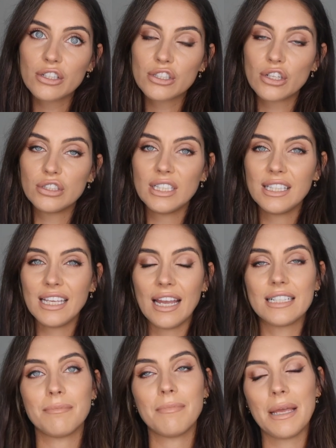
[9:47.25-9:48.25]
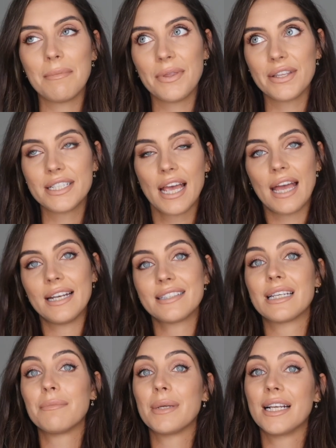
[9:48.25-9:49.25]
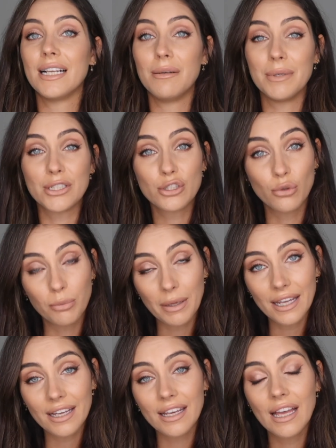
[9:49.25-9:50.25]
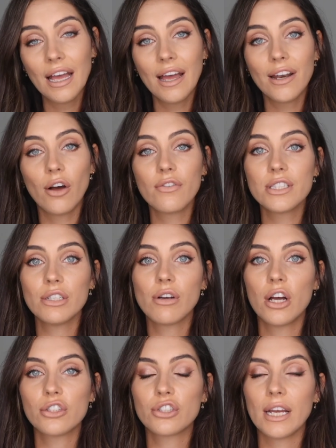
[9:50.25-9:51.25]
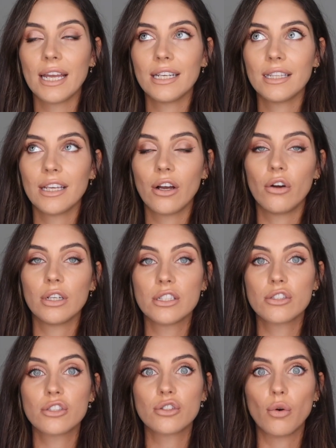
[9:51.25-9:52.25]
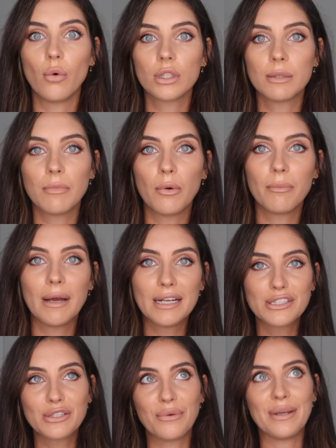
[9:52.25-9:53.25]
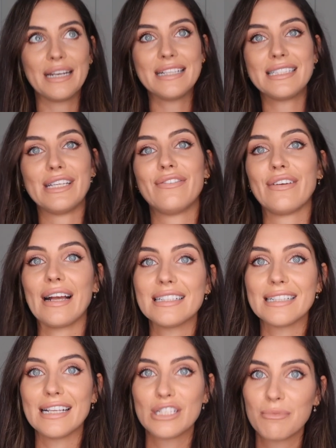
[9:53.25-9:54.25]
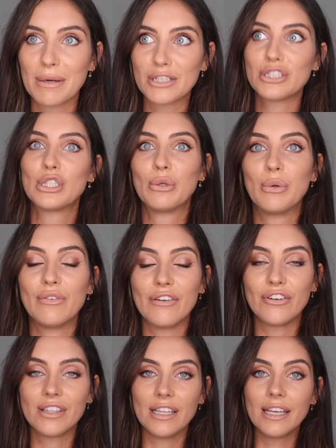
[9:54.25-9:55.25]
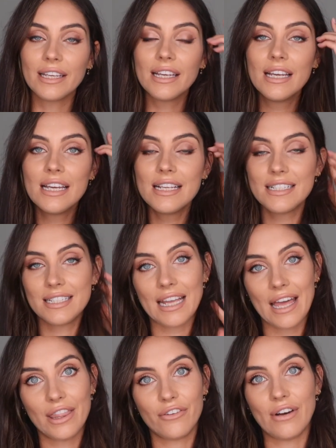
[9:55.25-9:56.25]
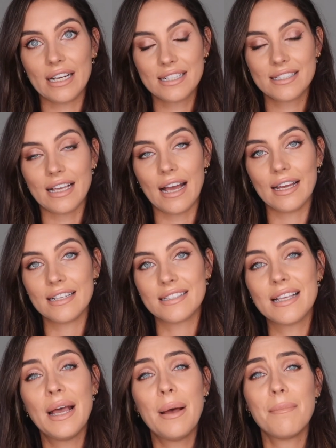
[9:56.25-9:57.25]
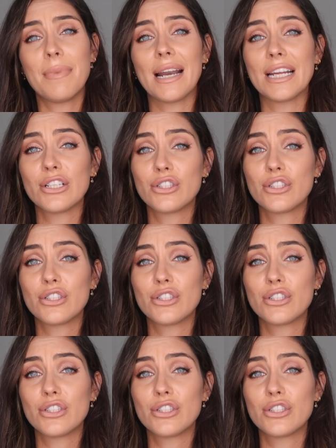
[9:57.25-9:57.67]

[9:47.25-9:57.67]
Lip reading: looks good in the 8, and maybe the 10 is going to be a little bit too big. And obviously, you can't try anything on in store at the moment, so it is difficult unless you buy 2 of everything to get the right size. But I